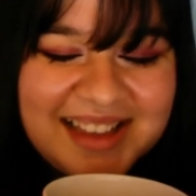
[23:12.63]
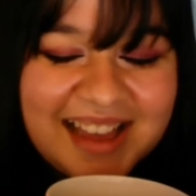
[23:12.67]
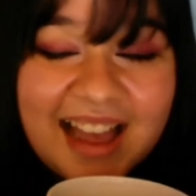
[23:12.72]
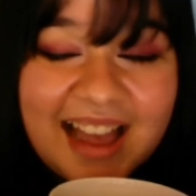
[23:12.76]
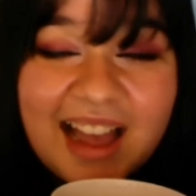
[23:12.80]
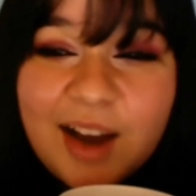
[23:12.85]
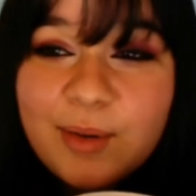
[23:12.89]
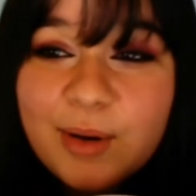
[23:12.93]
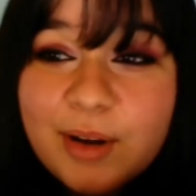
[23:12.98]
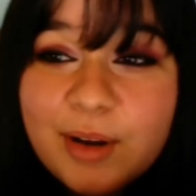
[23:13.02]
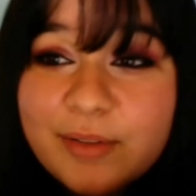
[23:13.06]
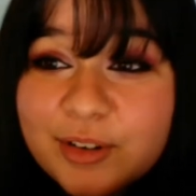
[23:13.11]

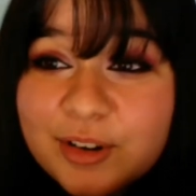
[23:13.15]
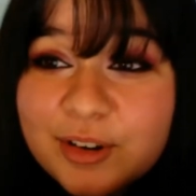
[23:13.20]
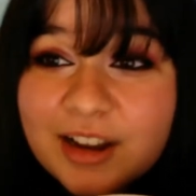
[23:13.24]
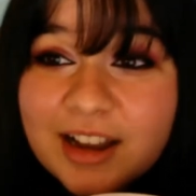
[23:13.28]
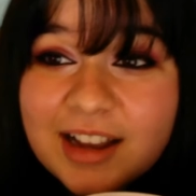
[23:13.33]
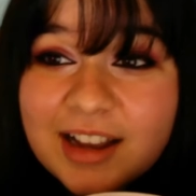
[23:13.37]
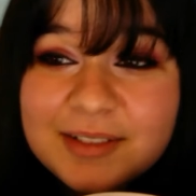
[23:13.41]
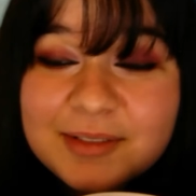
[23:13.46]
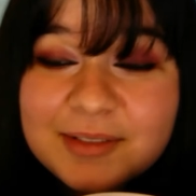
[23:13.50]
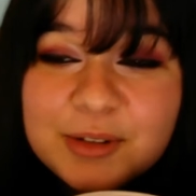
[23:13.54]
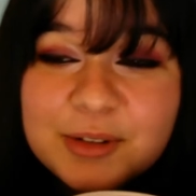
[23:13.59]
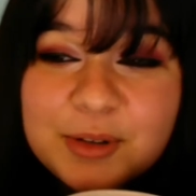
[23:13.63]
However,
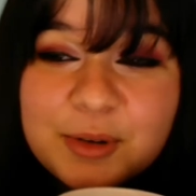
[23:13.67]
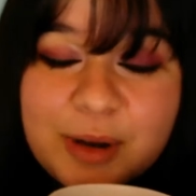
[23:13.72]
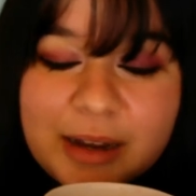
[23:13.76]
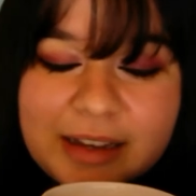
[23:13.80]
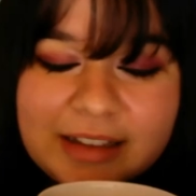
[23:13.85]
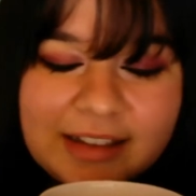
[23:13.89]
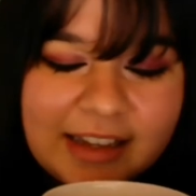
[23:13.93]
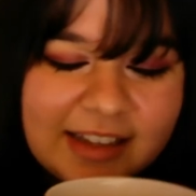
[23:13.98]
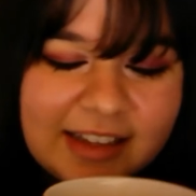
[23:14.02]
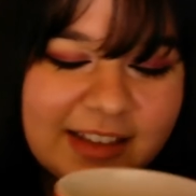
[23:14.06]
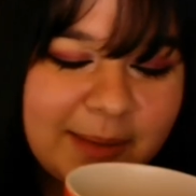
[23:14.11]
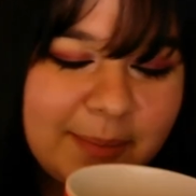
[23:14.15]
I quite
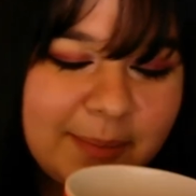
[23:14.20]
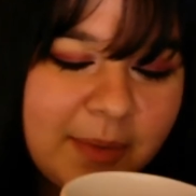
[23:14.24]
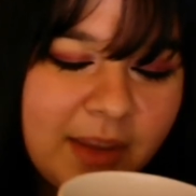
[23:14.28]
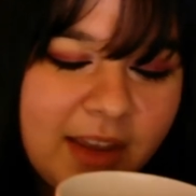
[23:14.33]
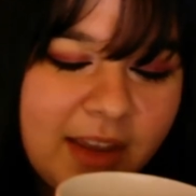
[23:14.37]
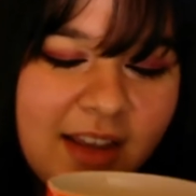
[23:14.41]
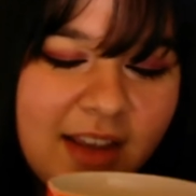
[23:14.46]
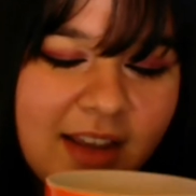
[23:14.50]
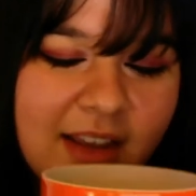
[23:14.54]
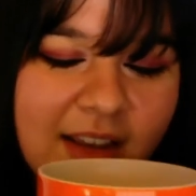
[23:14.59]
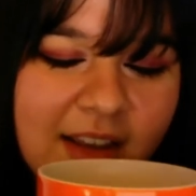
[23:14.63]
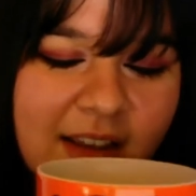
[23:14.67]
like them.
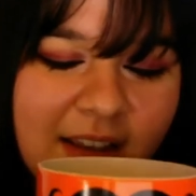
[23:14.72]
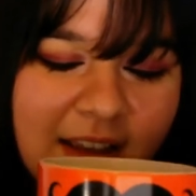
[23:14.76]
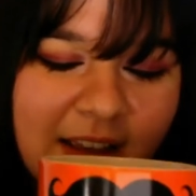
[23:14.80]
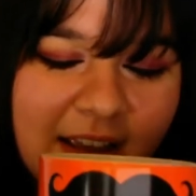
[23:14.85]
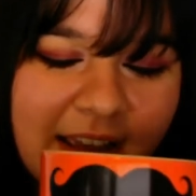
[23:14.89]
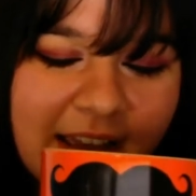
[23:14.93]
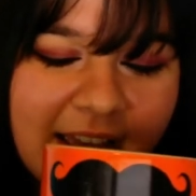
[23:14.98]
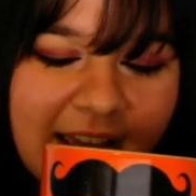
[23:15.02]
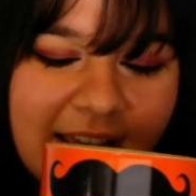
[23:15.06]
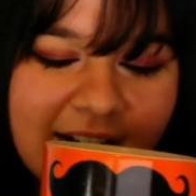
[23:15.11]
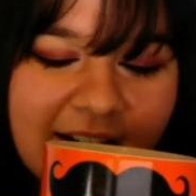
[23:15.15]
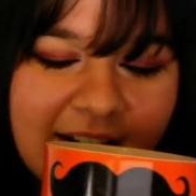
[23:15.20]

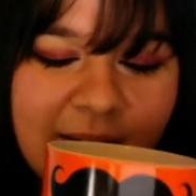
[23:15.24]
And